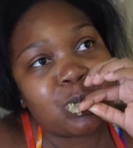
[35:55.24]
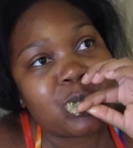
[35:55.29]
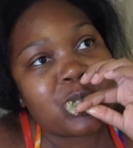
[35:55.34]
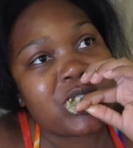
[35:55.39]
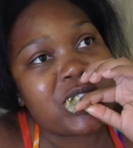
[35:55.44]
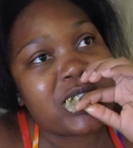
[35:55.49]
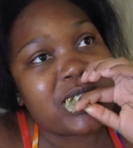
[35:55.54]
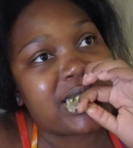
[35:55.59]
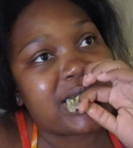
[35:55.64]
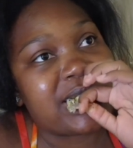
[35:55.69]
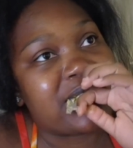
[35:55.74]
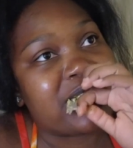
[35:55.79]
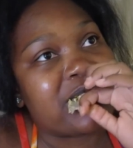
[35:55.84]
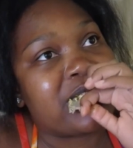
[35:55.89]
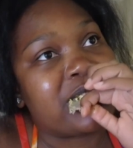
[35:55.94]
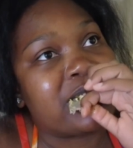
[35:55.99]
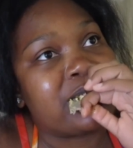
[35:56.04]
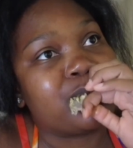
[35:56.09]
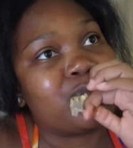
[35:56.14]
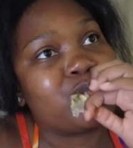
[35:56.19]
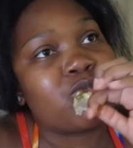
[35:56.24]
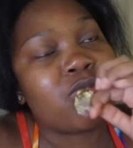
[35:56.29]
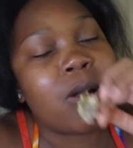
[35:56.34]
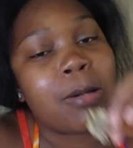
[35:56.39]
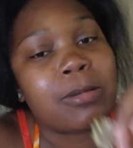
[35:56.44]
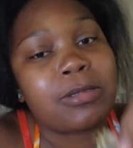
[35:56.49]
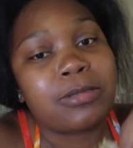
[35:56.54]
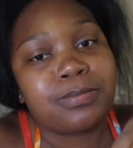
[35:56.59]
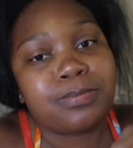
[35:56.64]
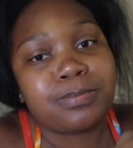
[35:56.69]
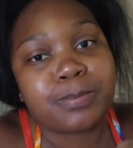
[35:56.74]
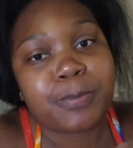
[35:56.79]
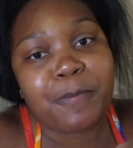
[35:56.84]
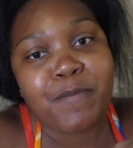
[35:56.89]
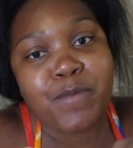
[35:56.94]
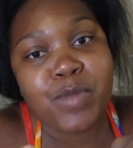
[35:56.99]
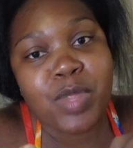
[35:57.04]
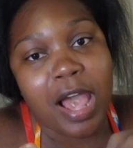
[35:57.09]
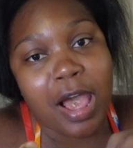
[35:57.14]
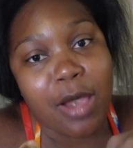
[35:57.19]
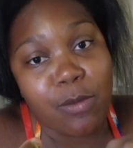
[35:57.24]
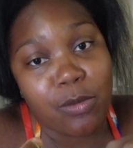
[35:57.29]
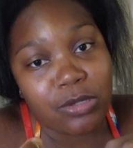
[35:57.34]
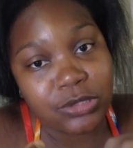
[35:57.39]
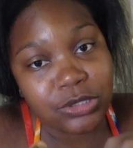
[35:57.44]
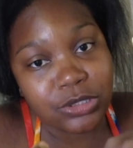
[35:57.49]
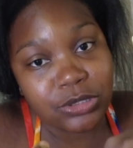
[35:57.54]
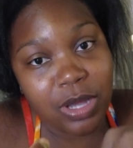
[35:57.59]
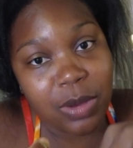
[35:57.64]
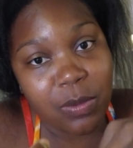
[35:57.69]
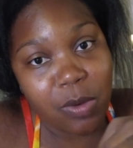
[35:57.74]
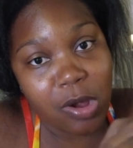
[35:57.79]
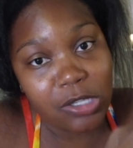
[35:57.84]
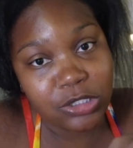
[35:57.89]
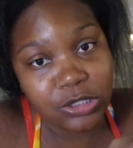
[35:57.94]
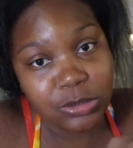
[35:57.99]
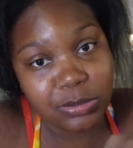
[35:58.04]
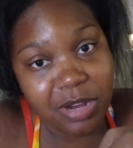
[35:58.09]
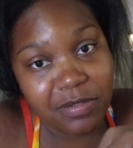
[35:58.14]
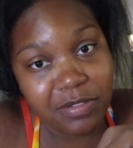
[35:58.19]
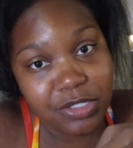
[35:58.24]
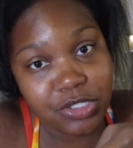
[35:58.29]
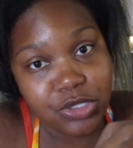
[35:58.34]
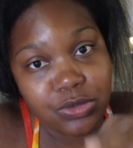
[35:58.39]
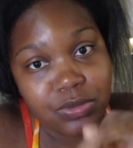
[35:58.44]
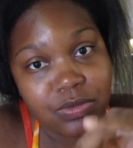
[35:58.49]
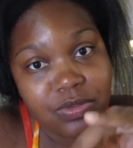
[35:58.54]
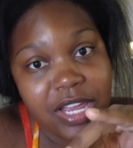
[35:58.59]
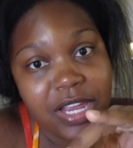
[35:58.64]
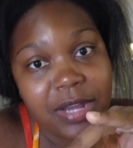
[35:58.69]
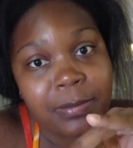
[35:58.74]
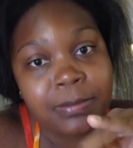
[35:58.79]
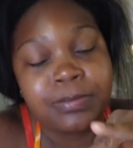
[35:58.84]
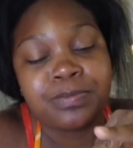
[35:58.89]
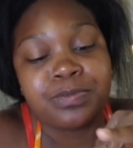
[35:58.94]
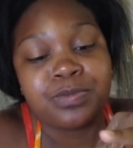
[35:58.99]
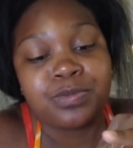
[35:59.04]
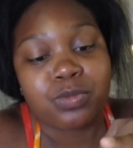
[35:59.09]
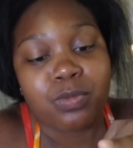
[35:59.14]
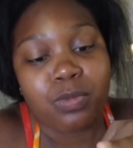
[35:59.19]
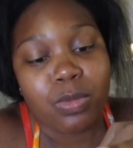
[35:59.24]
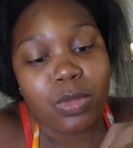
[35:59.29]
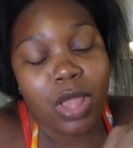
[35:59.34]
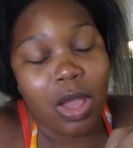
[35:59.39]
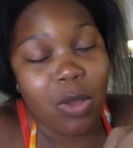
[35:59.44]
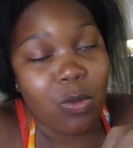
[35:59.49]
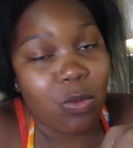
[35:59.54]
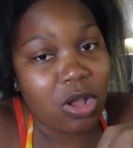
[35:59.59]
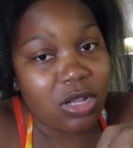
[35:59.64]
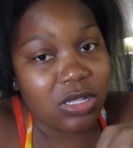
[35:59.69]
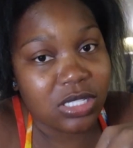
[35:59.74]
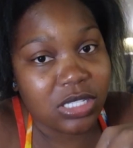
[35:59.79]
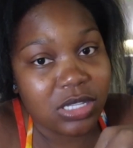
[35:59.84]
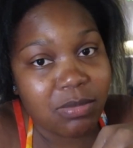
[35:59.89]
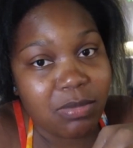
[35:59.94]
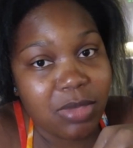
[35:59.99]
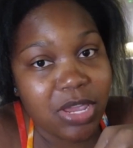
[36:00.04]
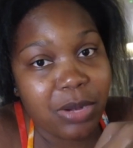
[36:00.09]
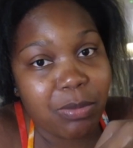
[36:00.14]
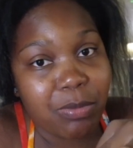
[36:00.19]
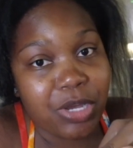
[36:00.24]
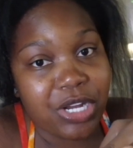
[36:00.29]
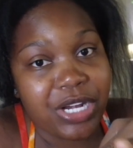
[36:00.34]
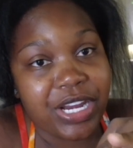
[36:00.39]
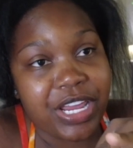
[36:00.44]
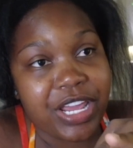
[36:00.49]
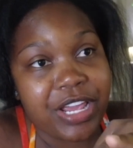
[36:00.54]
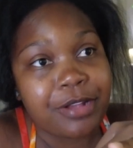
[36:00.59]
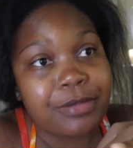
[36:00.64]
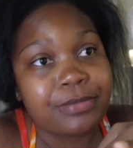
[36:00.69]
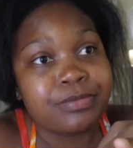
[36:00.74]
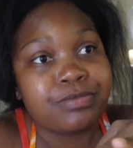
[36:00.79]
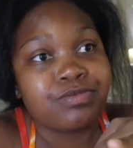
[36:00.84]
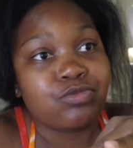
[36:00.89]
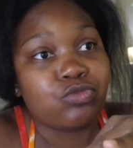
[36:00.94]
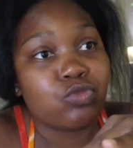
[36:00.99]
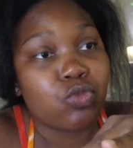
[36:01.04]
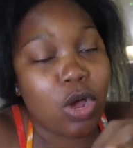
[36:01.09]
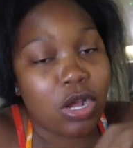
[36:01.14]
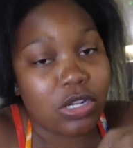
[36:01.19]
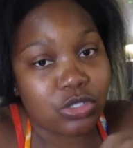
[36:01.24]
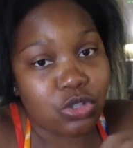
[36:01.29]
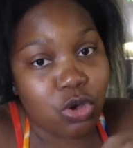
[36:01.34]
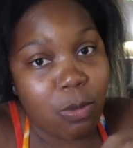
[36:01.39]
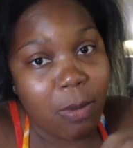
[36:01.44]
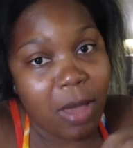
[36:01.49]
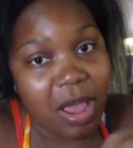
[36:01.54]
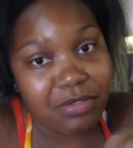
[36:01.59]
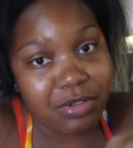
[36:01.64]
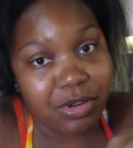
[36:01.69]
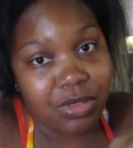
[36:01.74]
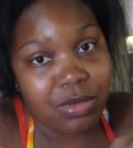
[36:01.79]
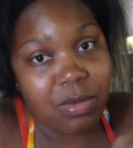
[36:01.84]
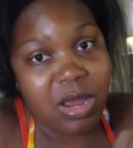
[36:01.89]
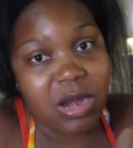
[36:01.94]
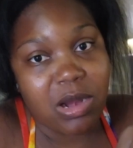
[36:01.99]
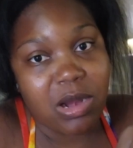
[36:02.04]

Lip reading: okay, so I walked home after Juve. I walked to the band Monday. Walked home after the band